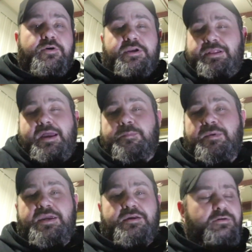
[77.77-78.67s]
or you like
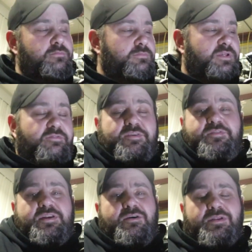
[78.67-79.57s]
me, or even
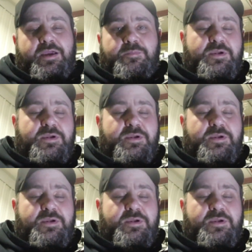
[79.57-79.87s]
if you don't like